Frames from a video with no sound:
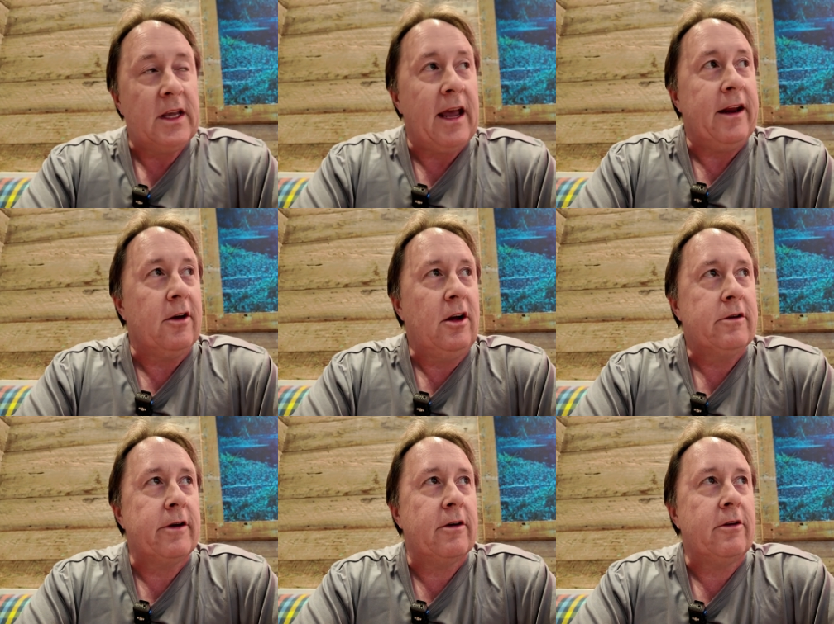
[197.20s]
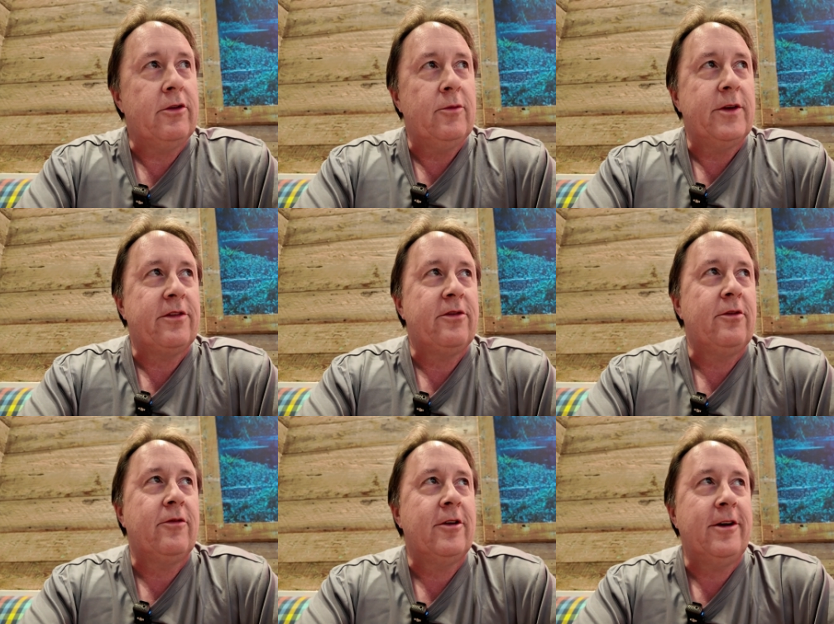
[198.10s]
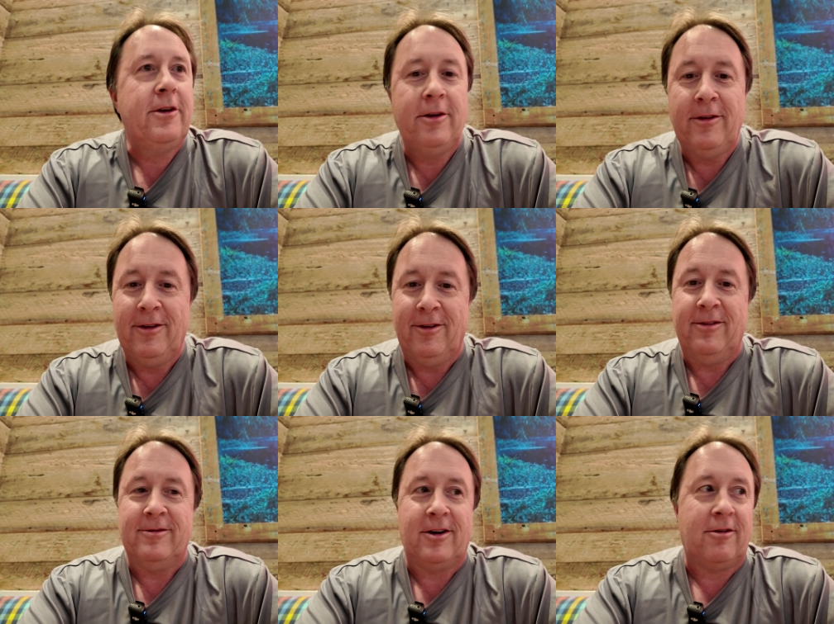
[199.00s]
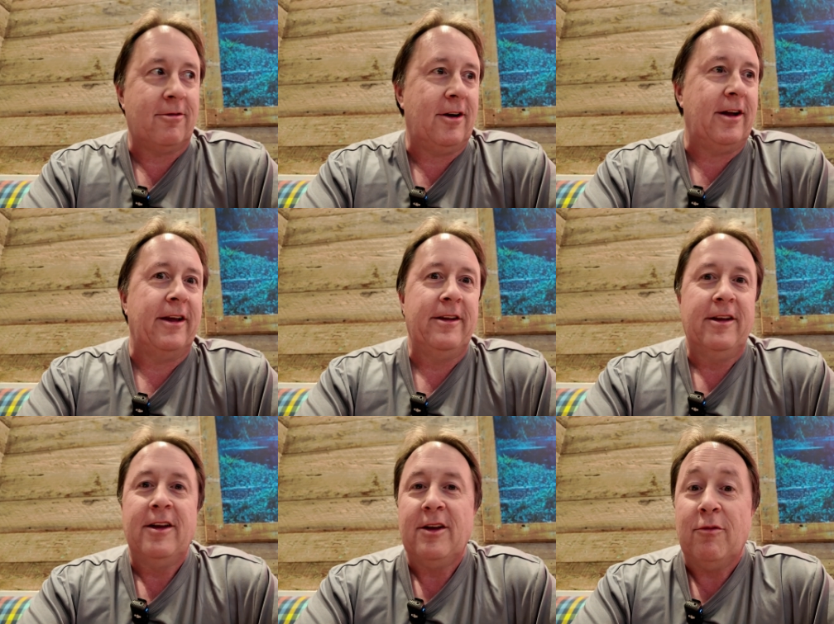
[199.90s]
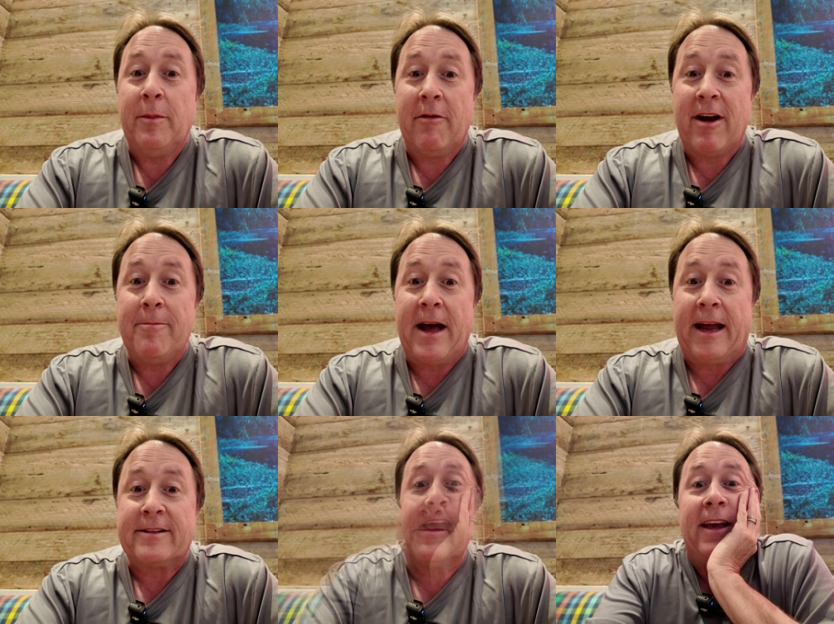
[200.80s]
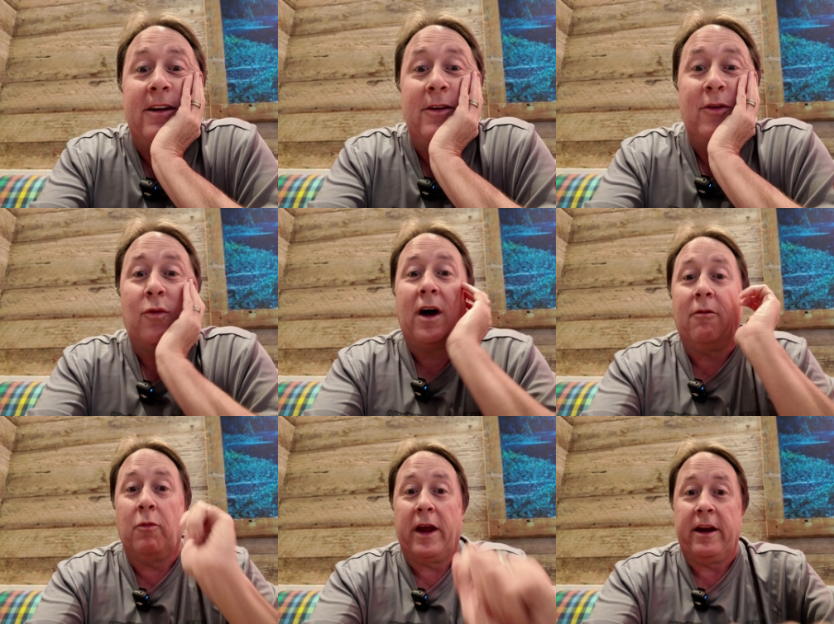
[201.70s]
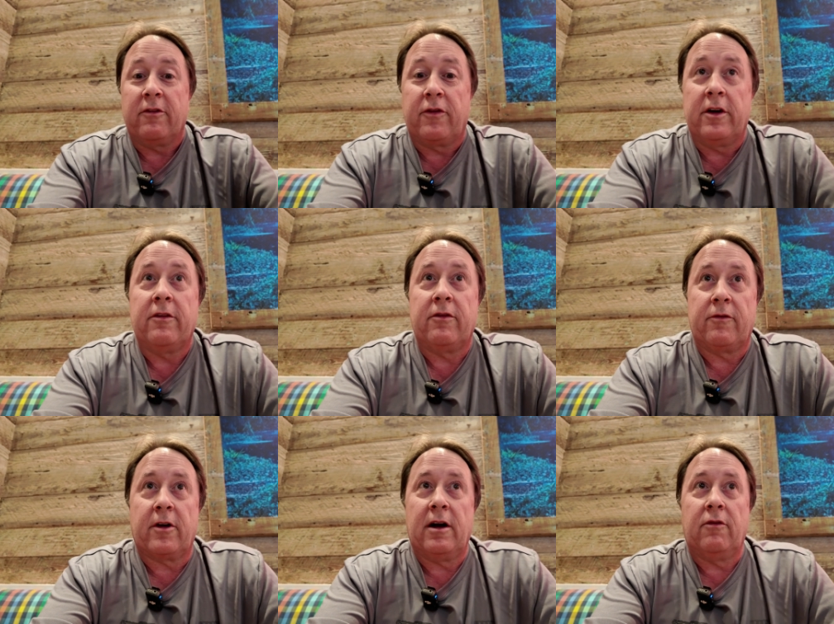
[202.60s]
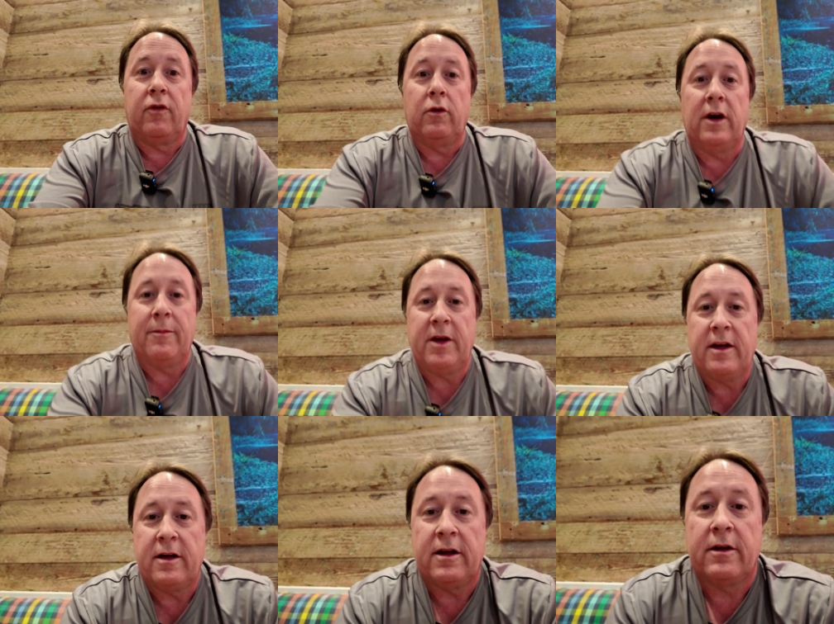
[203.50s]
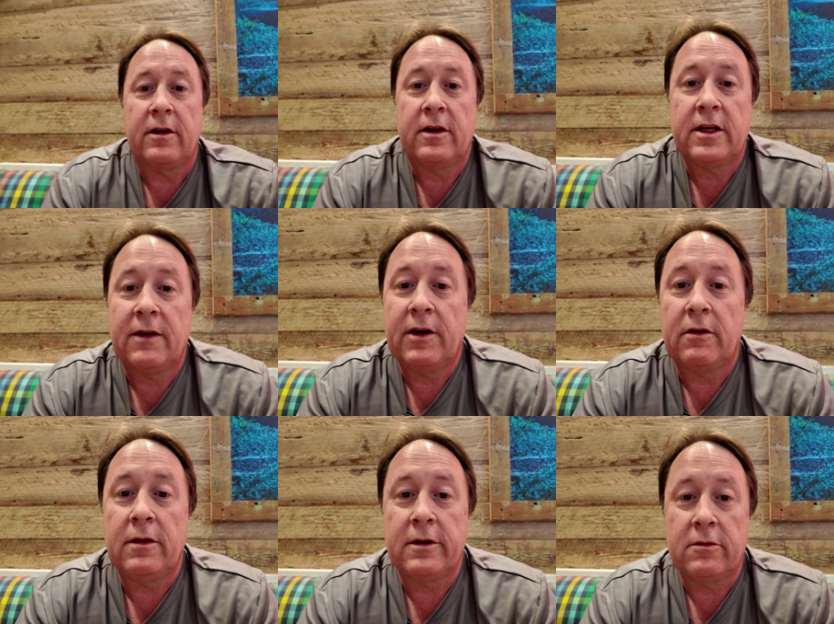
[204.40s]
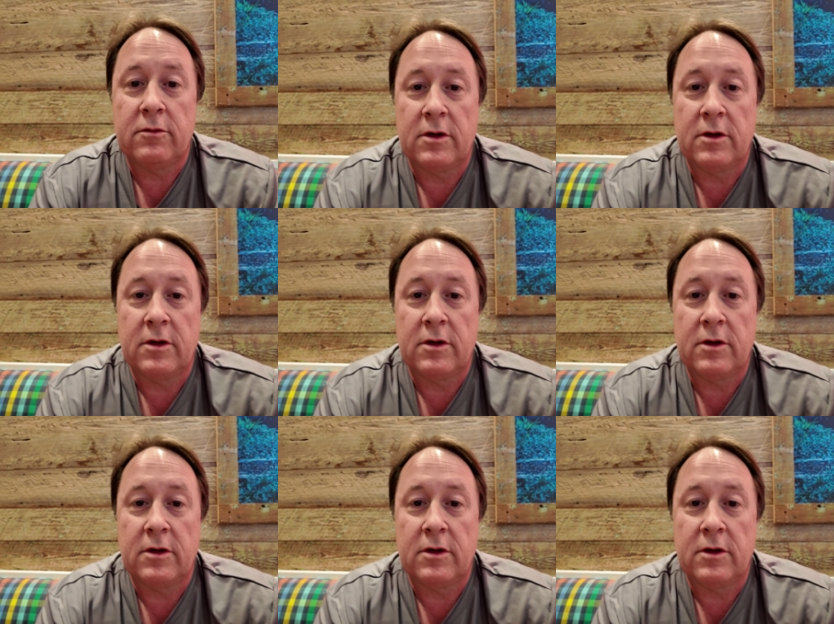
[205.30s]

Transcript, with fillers: Getting hungry, aren't you, Mrs. Dufrene? Mm-hmm. All right. We'll be right back, Hank. While waiting for the for our food, let me uh, give you a little